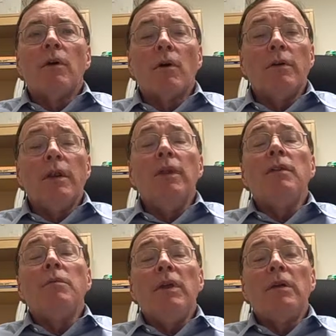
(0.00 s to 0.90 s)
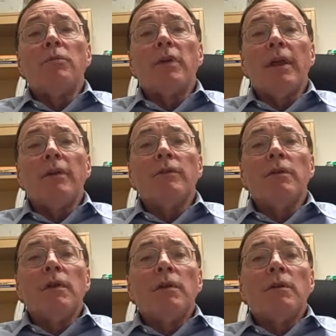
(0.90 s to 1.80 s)
or need to be in place
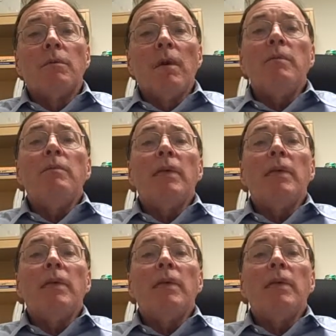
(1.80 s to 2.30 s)
to maybe